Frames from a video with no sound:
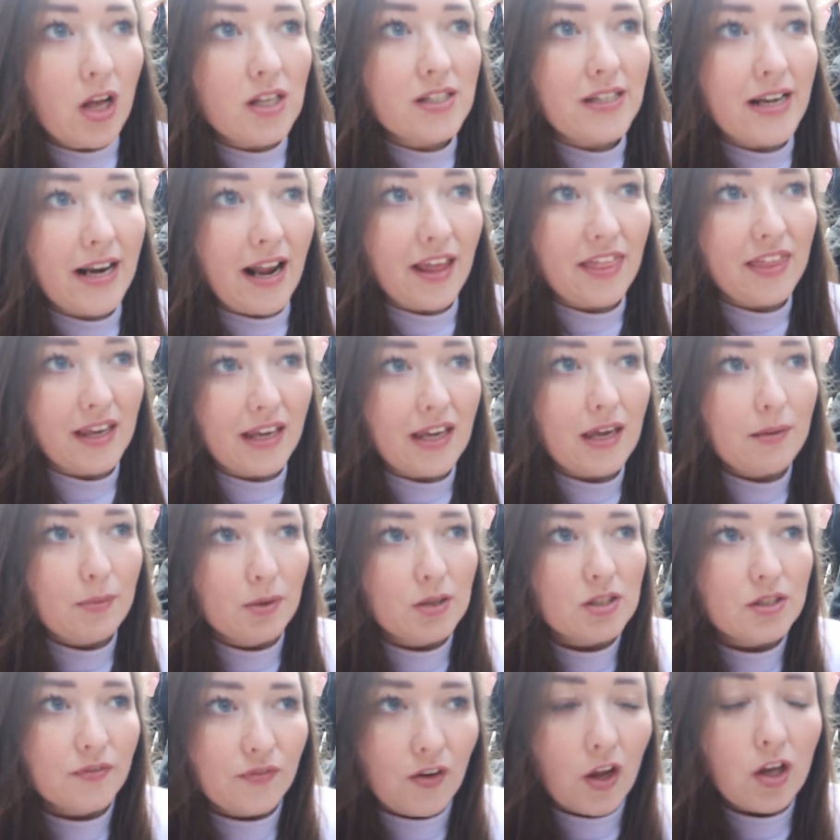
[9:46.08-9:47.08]
all saying, I think he
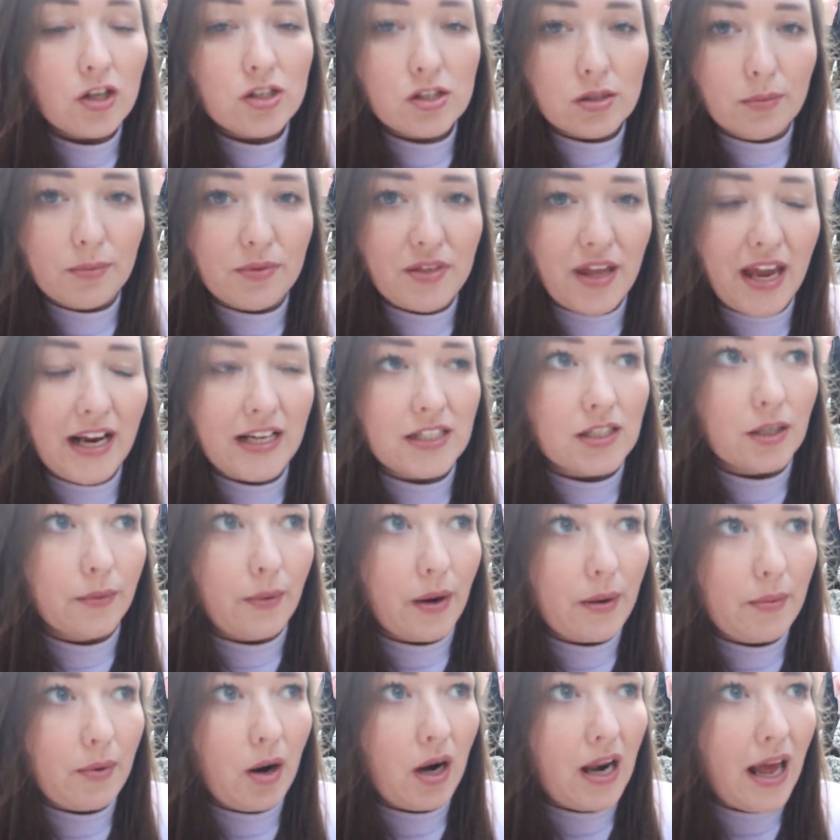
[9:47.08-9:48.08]
must have lost something. So
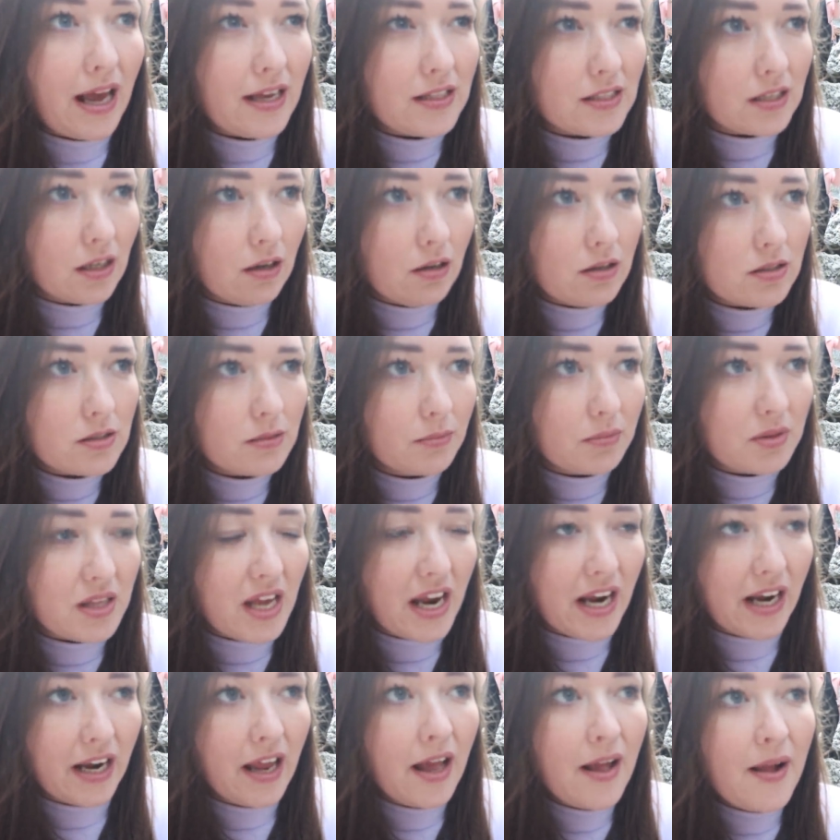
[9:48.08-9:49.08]
we were all like, has he lost
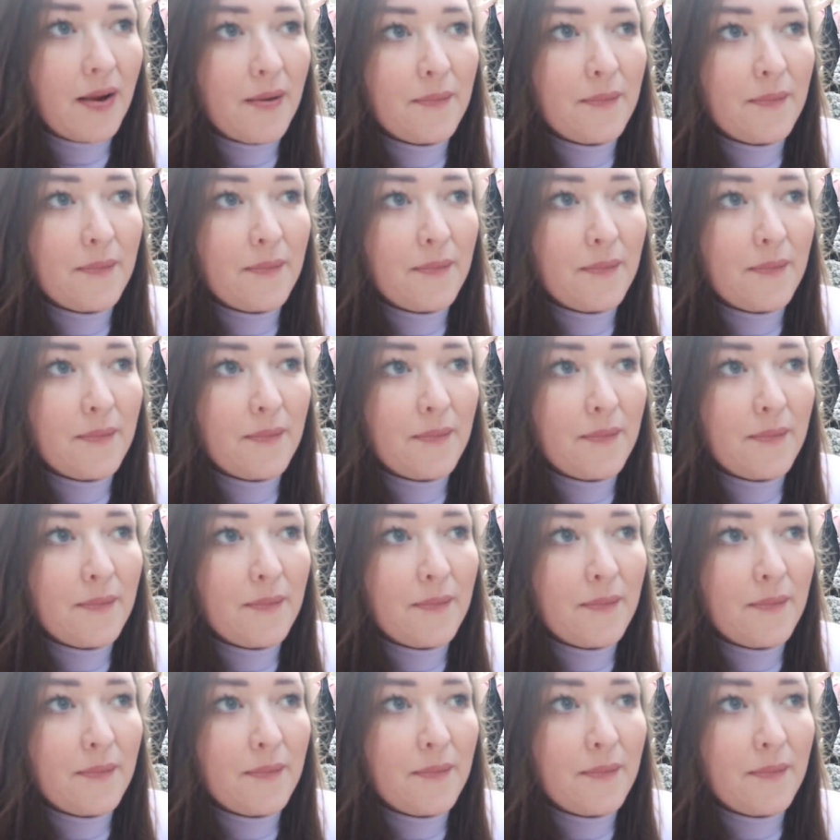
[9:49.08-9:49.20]
something?